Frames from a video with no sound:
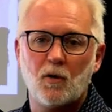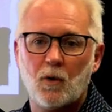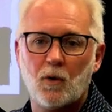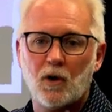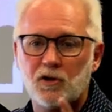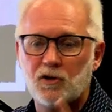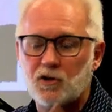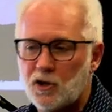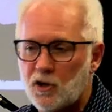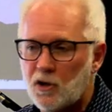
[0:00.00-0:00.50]

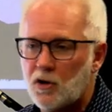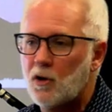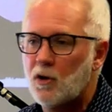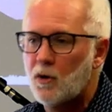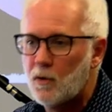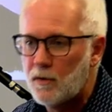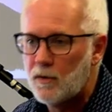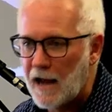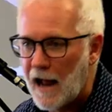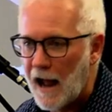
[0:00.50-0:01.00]
Will
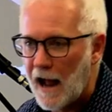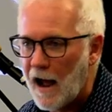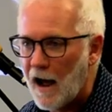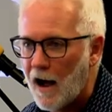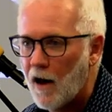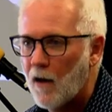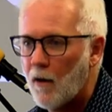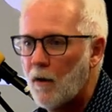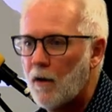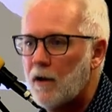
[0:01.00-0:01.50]
you
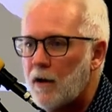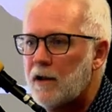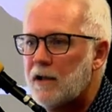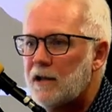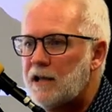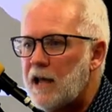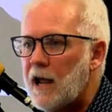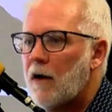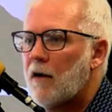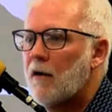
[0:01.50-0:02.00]
now
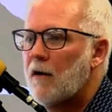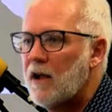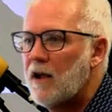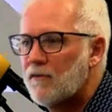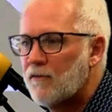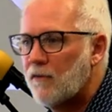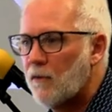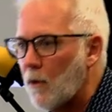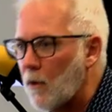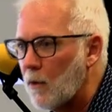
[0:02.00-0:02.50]
carry
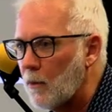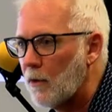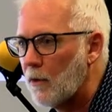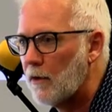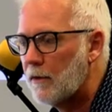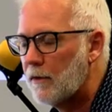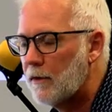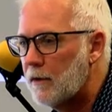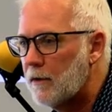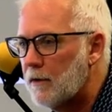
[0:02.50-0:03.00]
it forward?